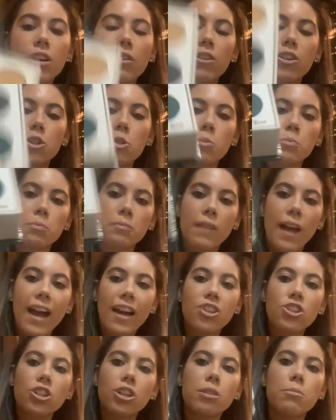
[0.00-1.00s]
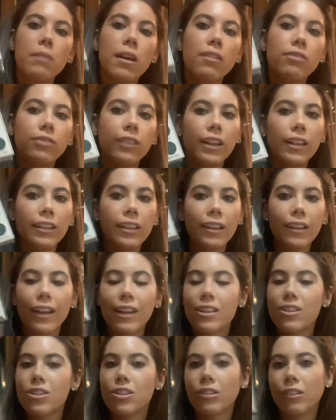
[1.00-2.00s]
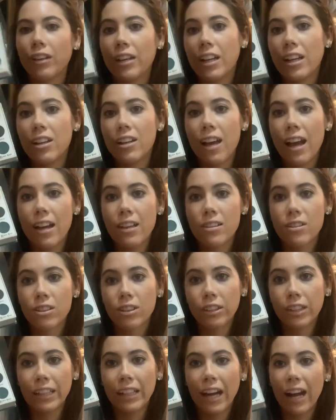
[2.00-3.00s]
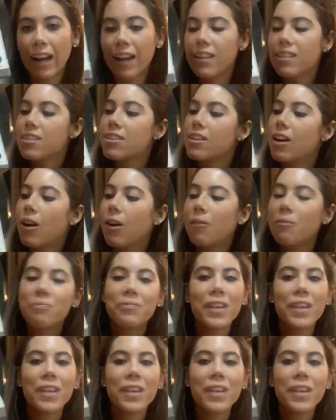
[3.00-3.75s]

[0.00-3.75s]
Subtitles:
which actually my friend that likes to read has green eyes, so